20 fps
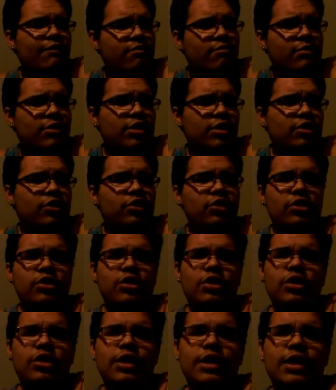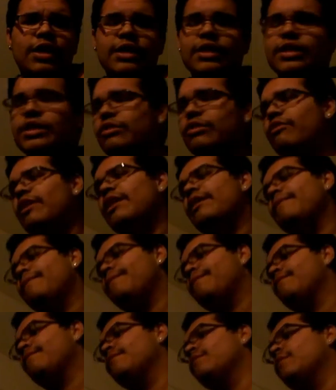give him a look on Instagram.